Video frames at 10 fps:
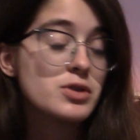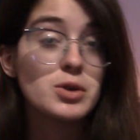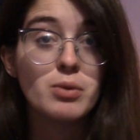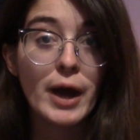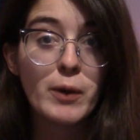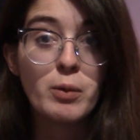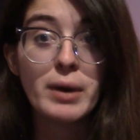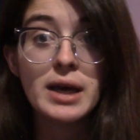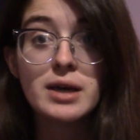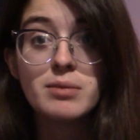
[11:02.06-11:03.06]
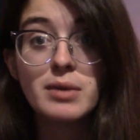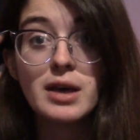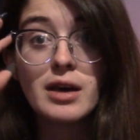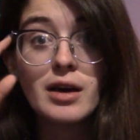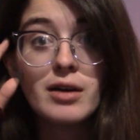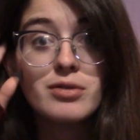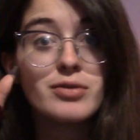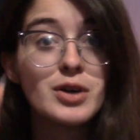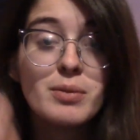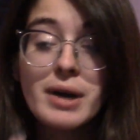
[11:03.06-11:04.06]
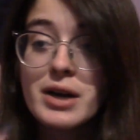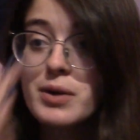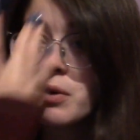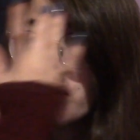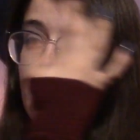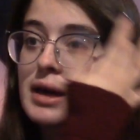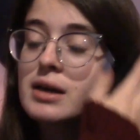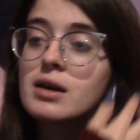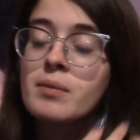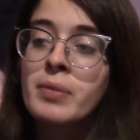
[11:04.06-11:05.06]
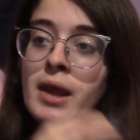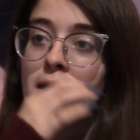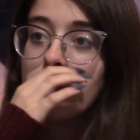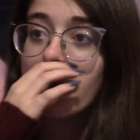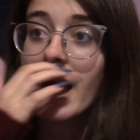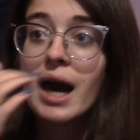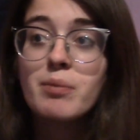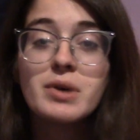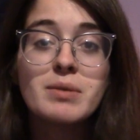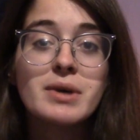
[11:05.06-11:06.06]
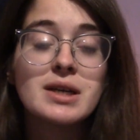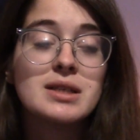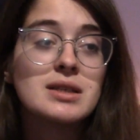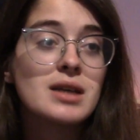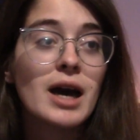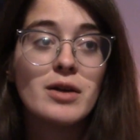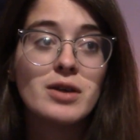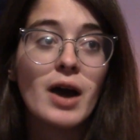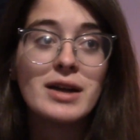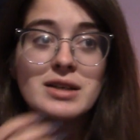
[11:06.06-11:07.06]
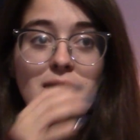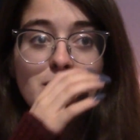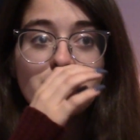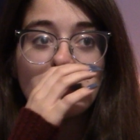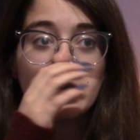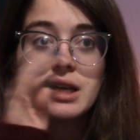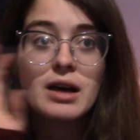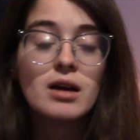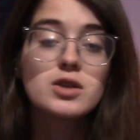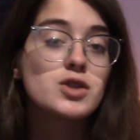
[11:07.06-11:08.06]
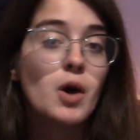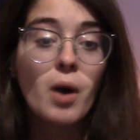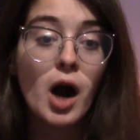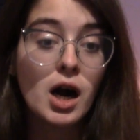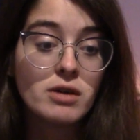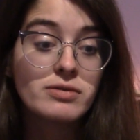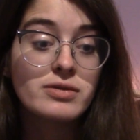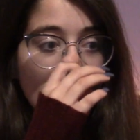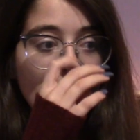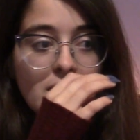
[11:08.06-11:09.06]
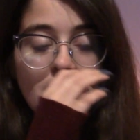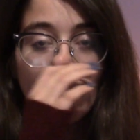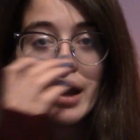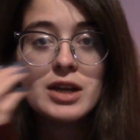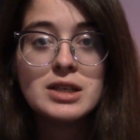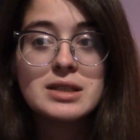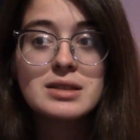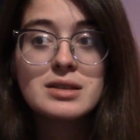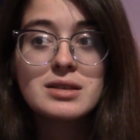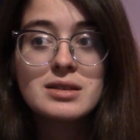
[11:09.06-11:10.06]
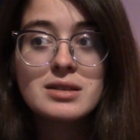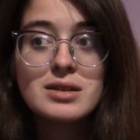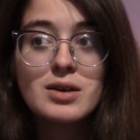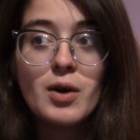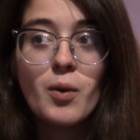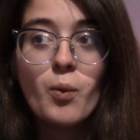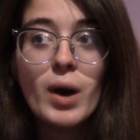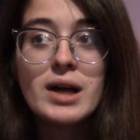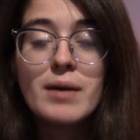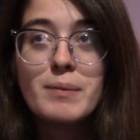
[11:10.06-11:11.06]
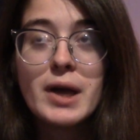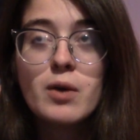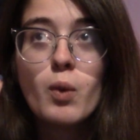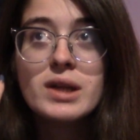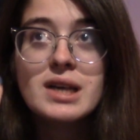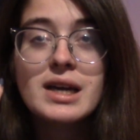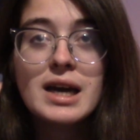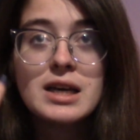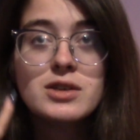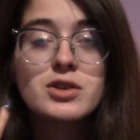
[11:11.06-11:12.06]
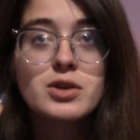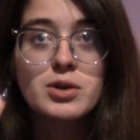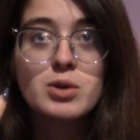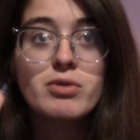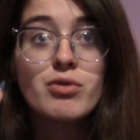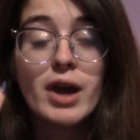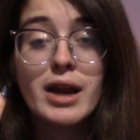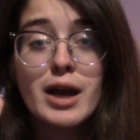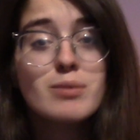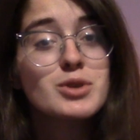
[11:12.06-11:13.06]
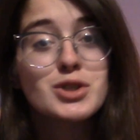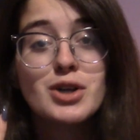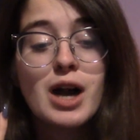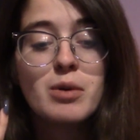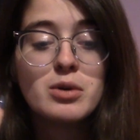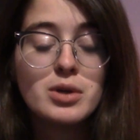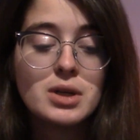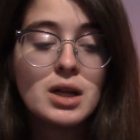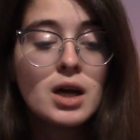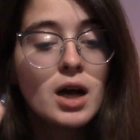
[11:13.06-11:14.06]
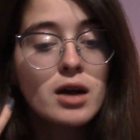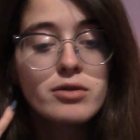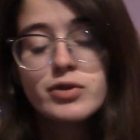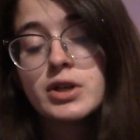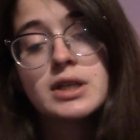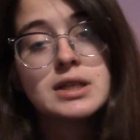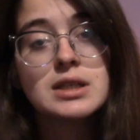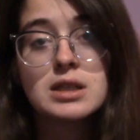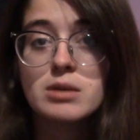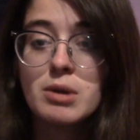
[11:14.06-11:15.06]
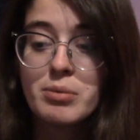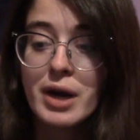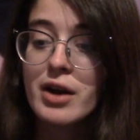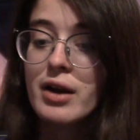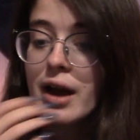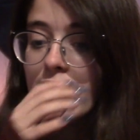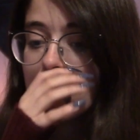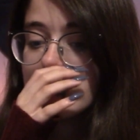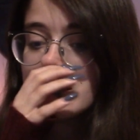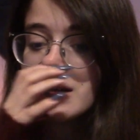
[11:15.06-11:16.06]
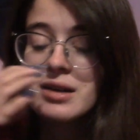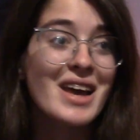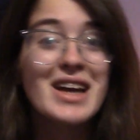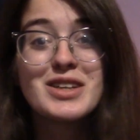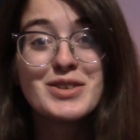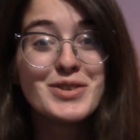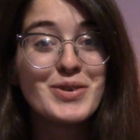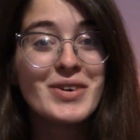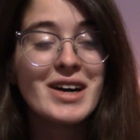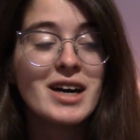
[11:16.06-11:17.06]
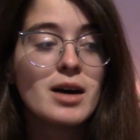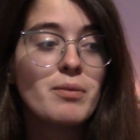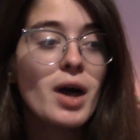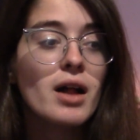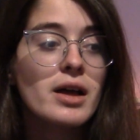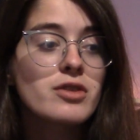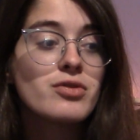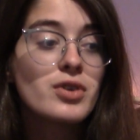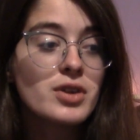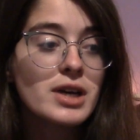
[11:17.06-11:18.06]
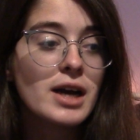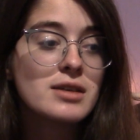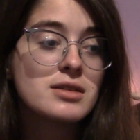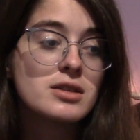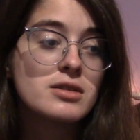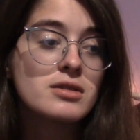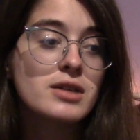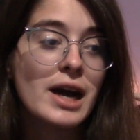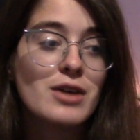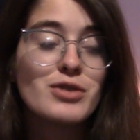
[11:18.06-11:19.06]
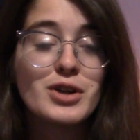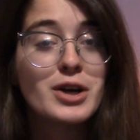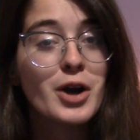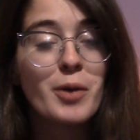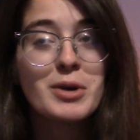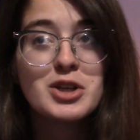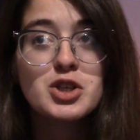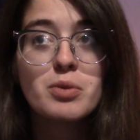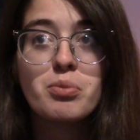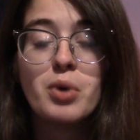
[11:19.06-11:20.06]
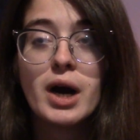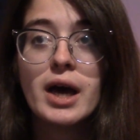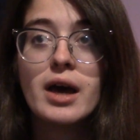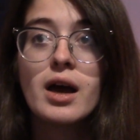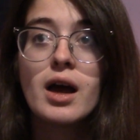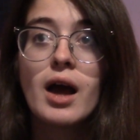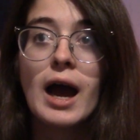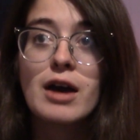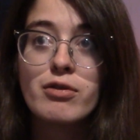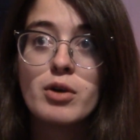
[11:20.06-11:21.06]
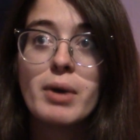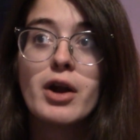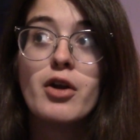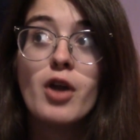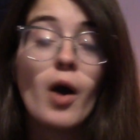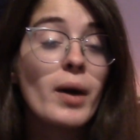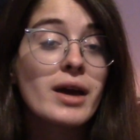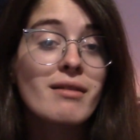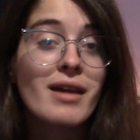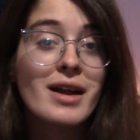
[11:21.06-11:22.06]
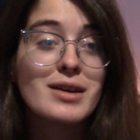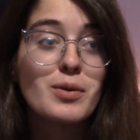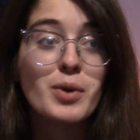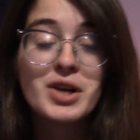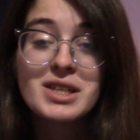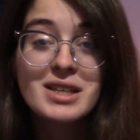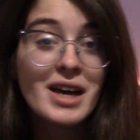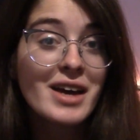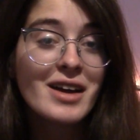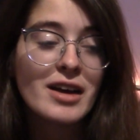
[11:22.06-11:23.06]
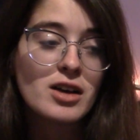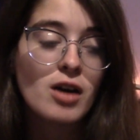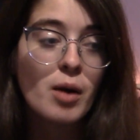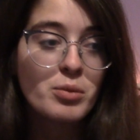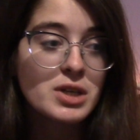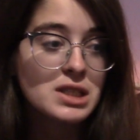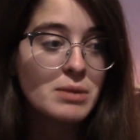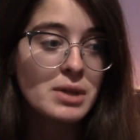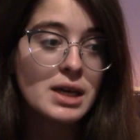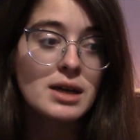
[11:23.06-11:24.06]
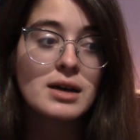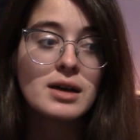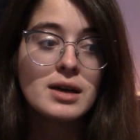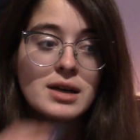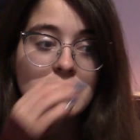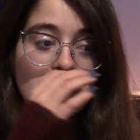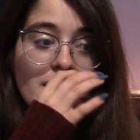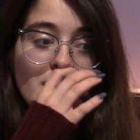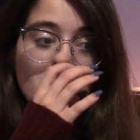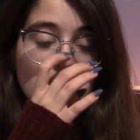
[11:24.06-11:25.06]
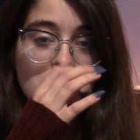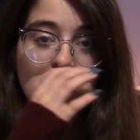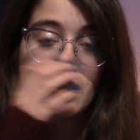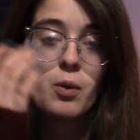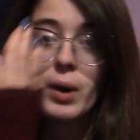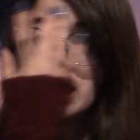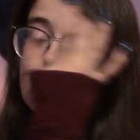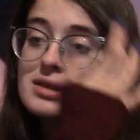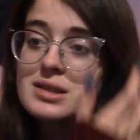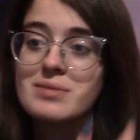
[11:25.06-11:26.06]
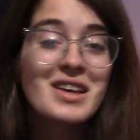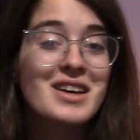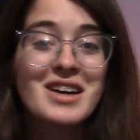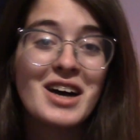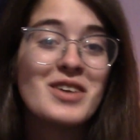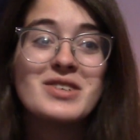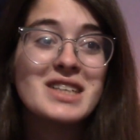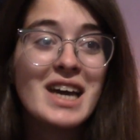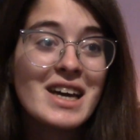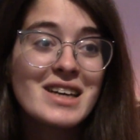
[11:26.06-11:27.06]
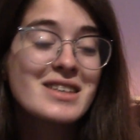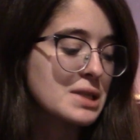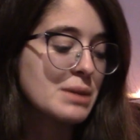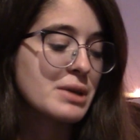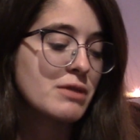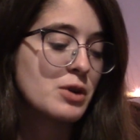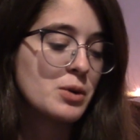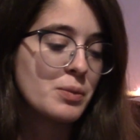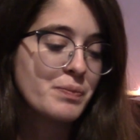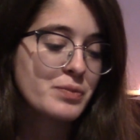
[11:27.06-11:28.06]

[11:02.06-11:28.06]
write will make me feel better, will make me happy, because I don't know, I've been feeling so off, you know. And once I get into the groove of writing, I'm sure I will feel at least a little bit better. And I do, not like fully. I still kind of feel like garbage, but I feel better knowing that I did work today and I accomplished something today and it wasn't just like a waste of a day. Let me give you